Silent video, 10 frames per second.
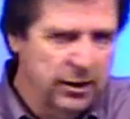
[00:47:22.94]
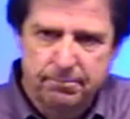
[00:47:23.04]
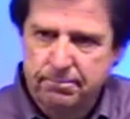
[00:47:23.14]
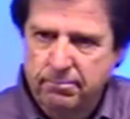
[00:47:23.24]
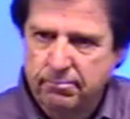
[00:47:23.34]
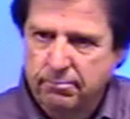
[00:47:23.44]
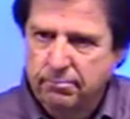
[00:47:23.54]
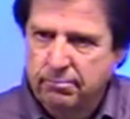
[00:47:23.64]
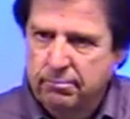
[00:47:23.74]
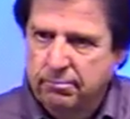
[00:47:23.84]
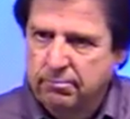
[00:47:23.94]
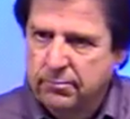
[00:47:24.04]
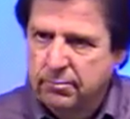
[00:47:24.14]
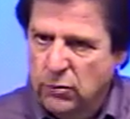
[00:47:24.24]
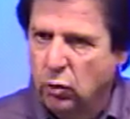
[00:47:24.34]
me,
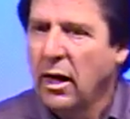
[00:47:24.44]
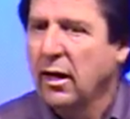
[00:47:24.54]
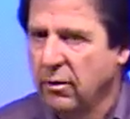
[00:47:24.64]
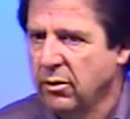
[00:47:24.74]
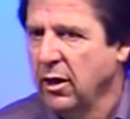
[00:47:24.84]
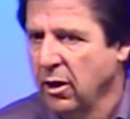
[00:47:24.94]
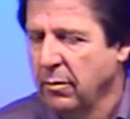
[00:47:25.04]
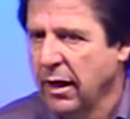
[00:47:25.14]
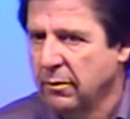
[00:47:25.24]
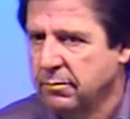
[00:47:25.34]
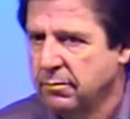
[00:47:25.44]
who I love and care about.